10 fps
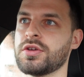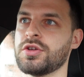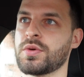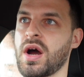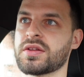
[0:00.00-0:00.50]

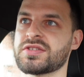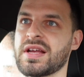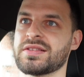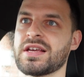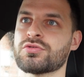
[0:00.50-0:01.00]
you can't
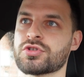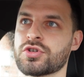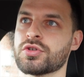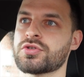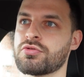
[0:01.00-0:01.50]
send dangerous
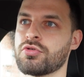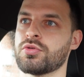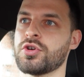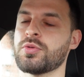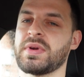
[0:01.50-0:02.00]
goods
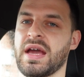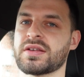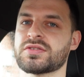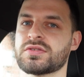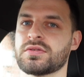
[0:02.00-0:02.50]
through
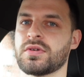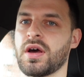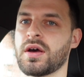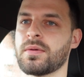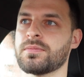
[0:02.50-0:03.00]
UPS
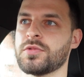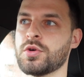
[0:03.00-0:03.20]
um,